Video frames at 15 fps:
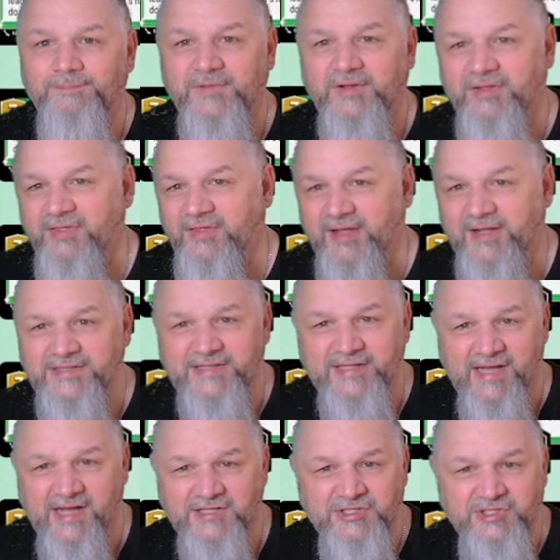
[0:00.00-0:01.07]
Let's say it's the
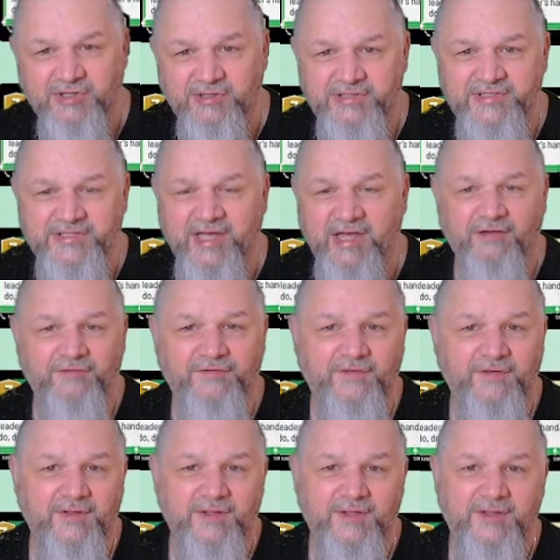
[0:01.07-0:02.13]
Consular itself.
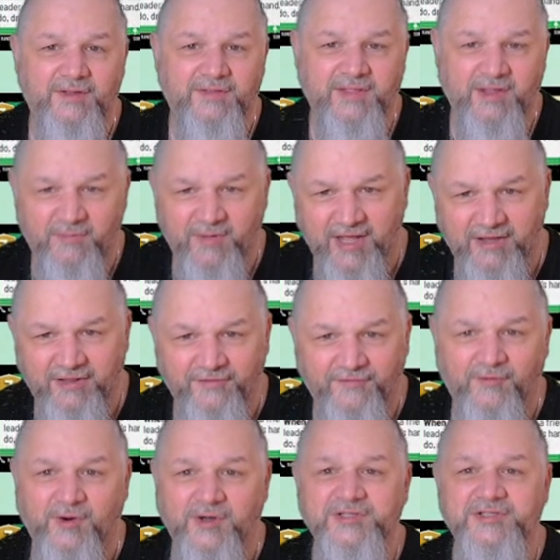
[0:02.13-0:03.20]
Then we get the
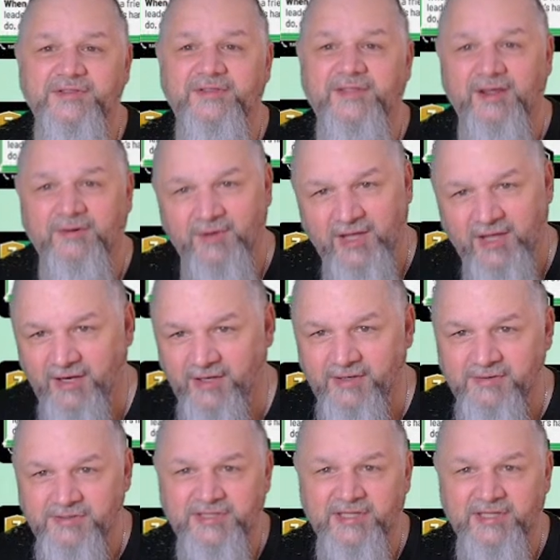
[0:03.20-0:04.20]
Force, then we can use the